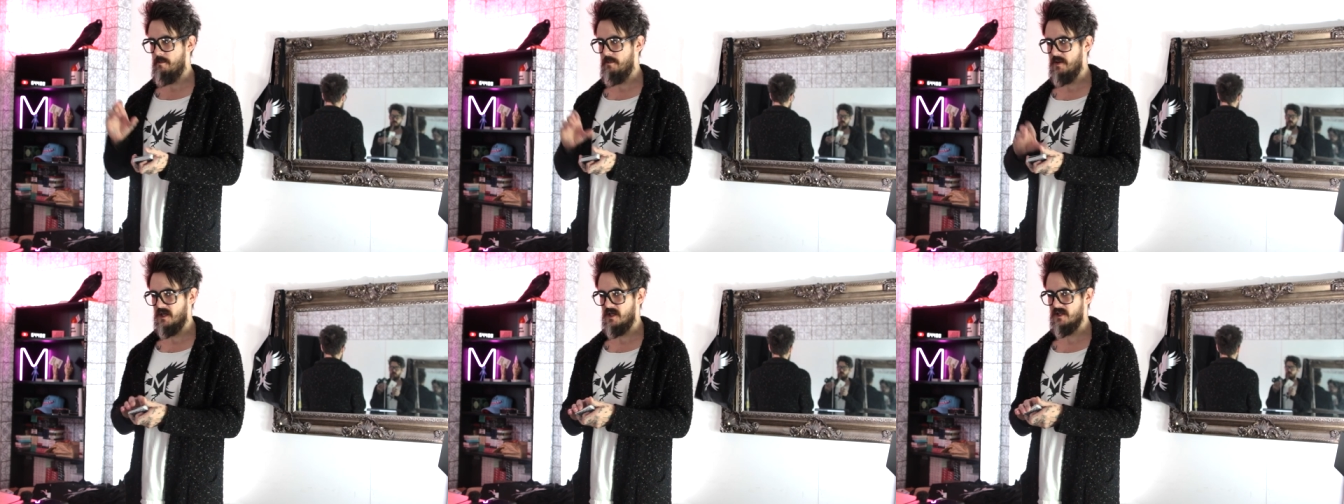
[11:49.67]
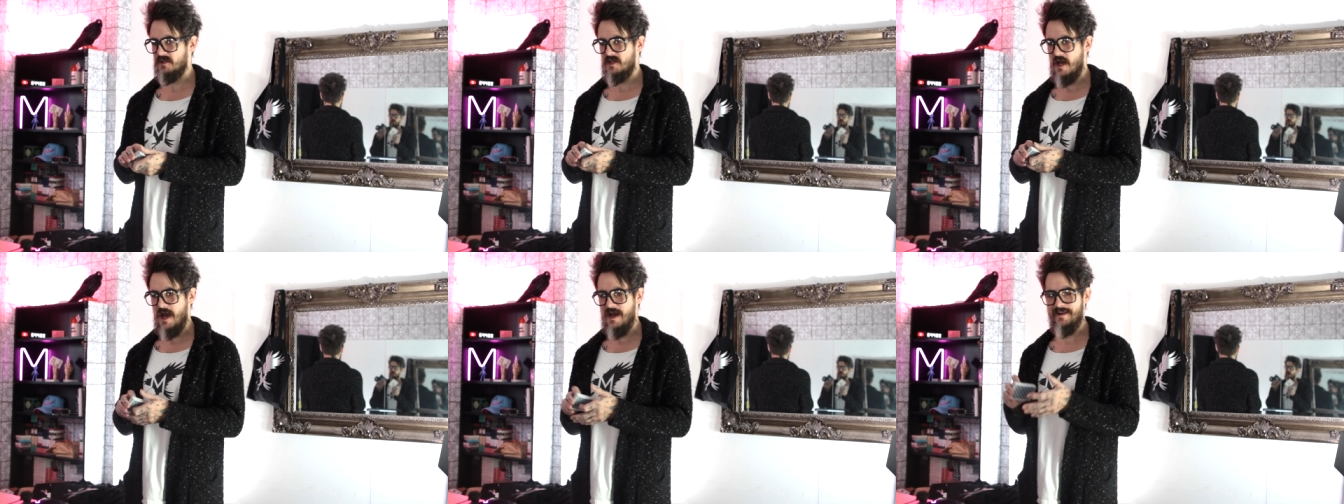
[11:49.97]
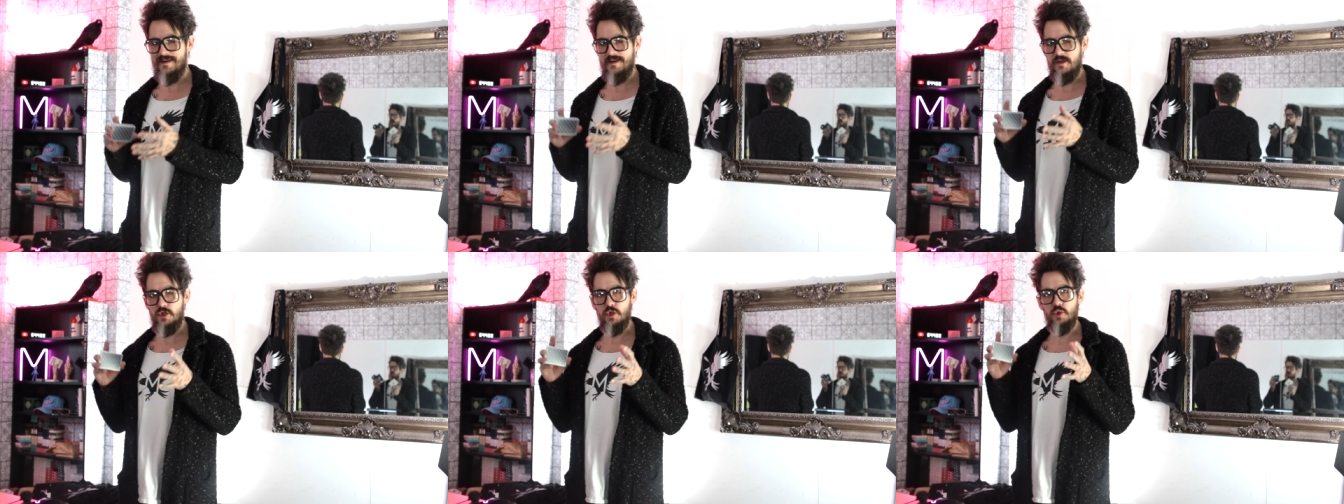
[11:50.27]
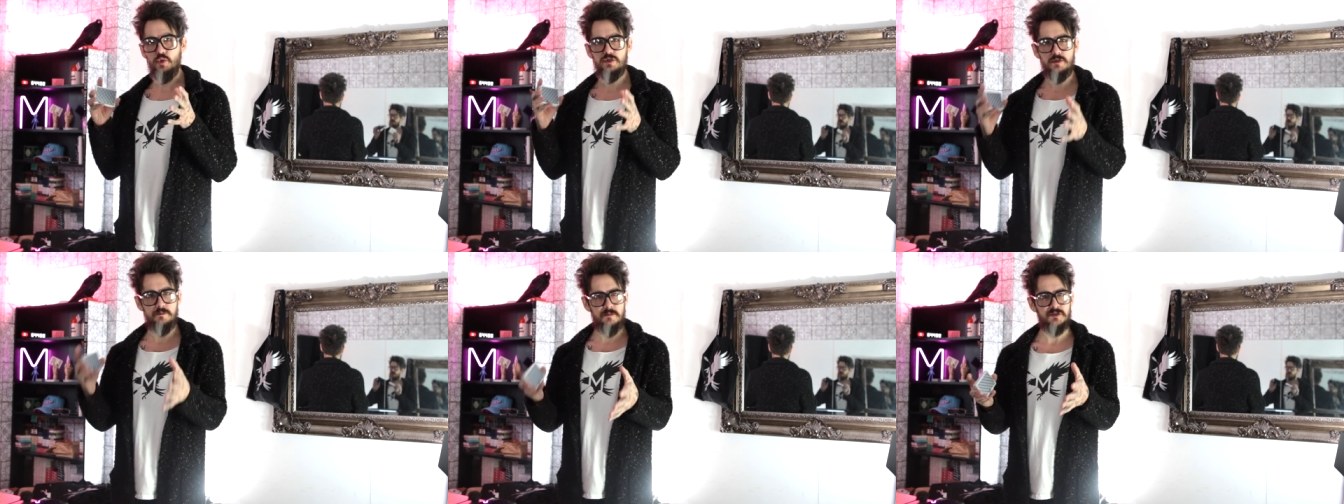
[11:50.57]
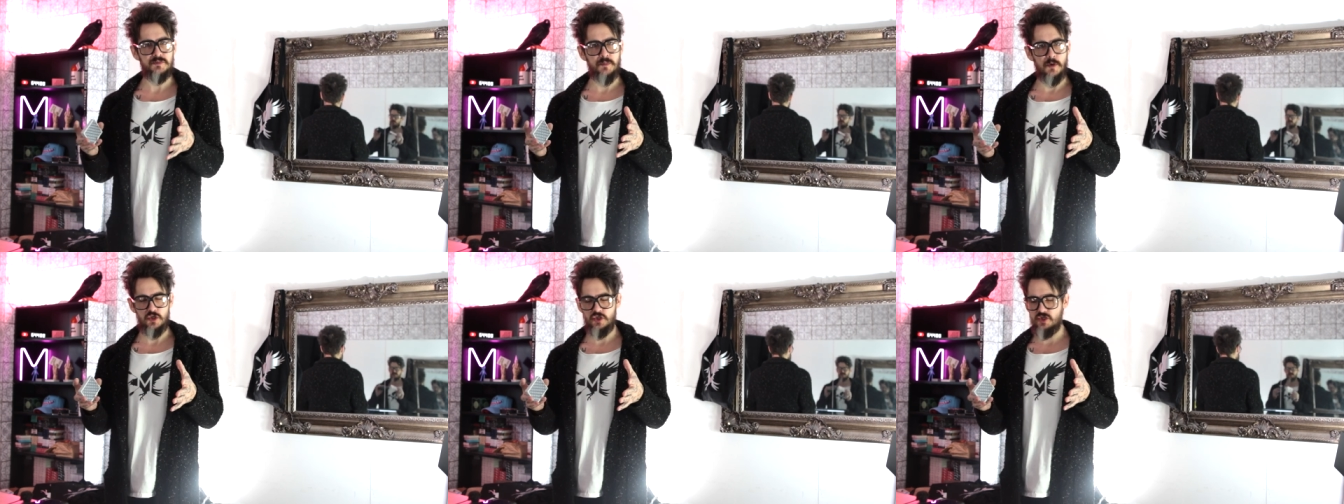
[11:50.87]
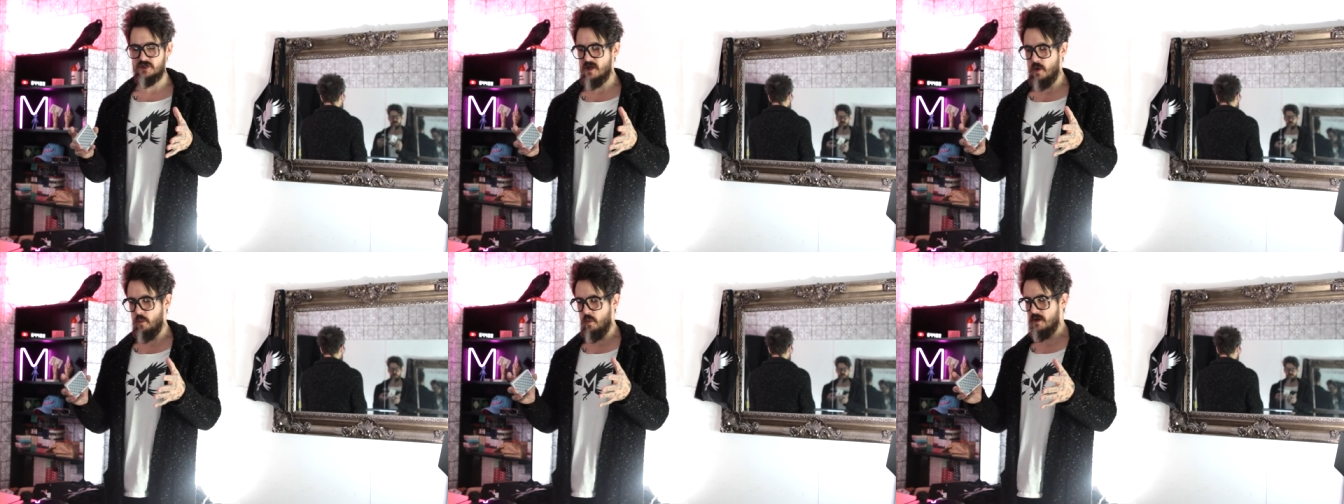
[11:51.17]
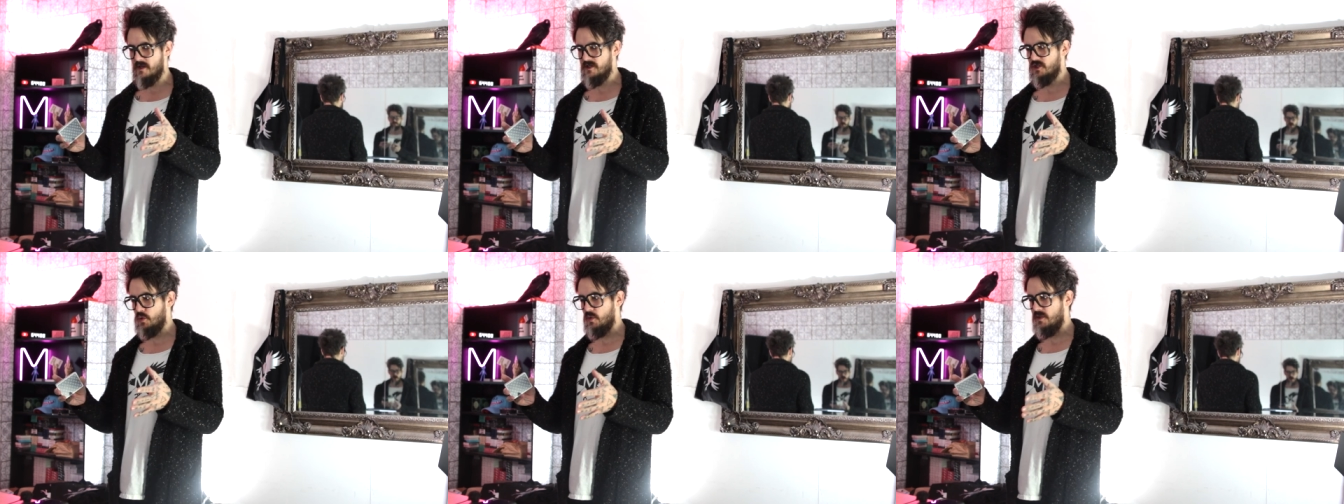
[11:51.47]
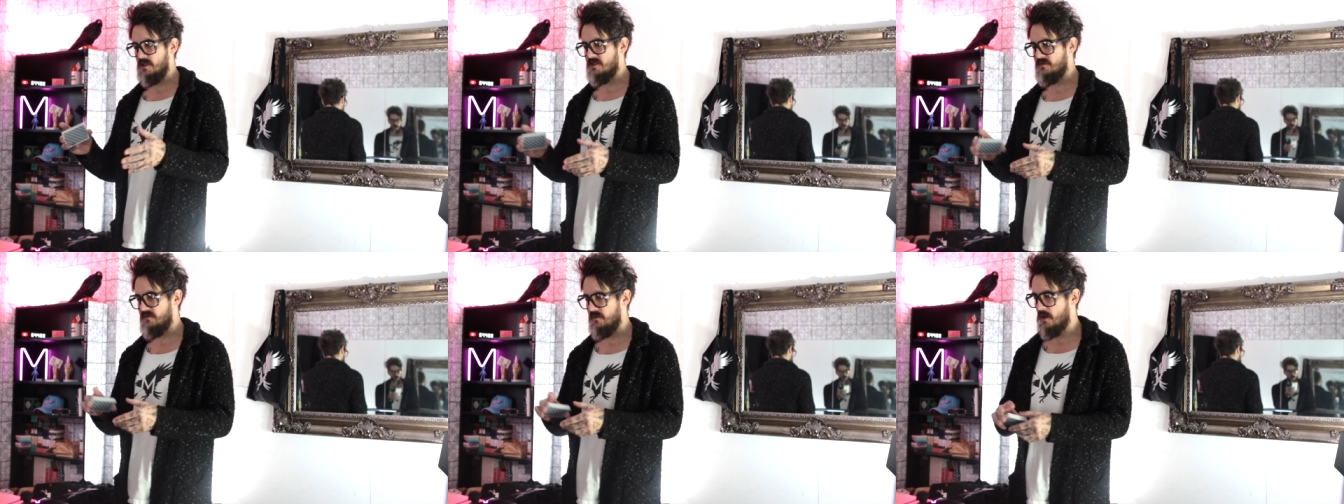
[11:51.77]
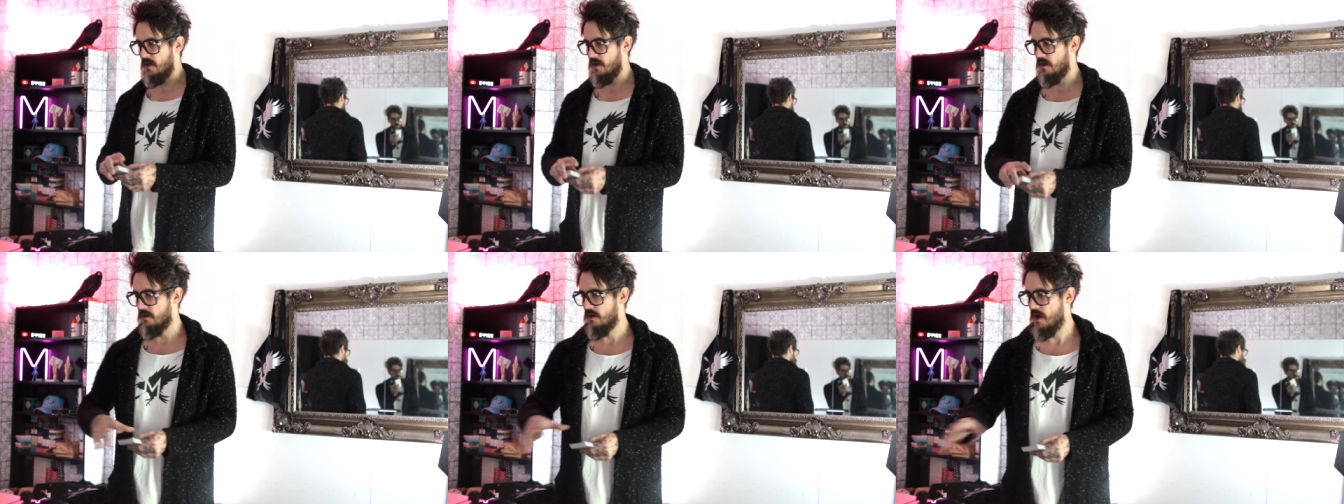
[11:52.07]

because I didn't use them as much as I wanted to in this video.